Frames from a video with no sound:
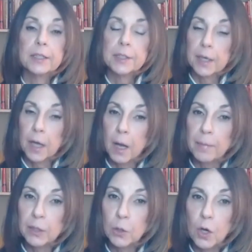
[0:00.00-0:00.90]
to come
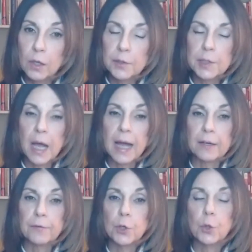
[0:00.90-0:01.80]

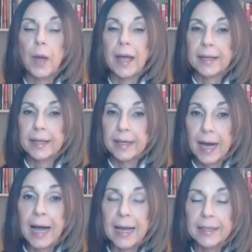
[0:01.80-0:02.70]
alongside of you and
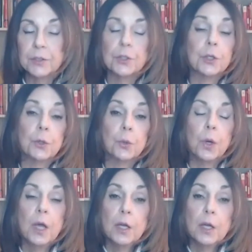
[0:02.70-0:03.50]
guide you